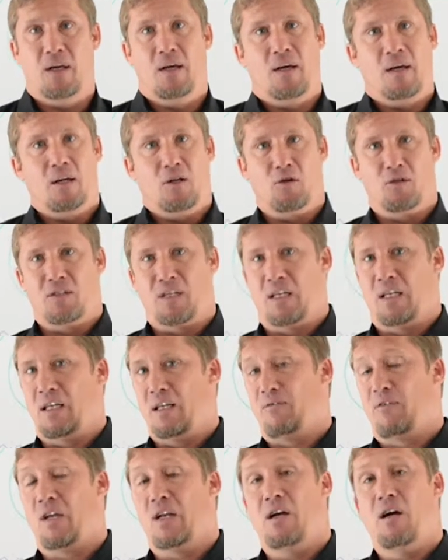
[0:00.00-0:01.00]
your
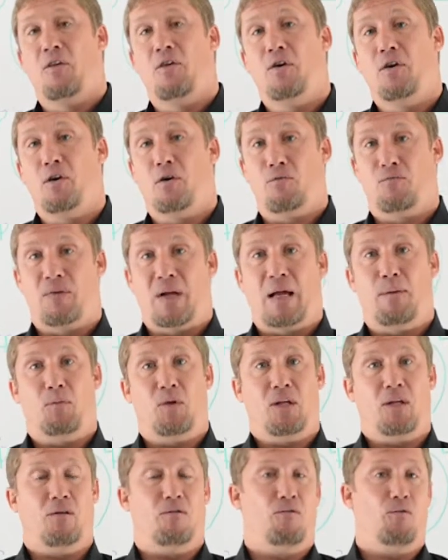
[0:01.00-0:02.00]
significant other, your family,
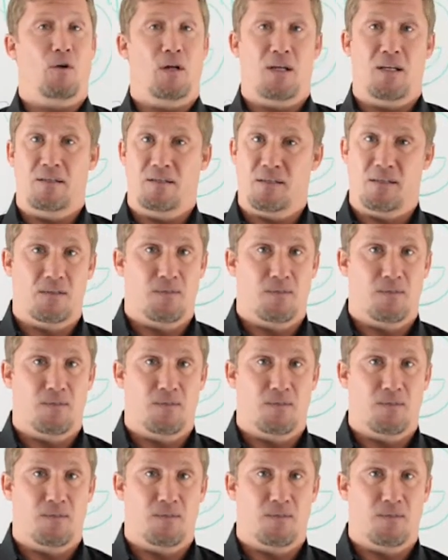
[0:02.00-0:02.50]
your friends.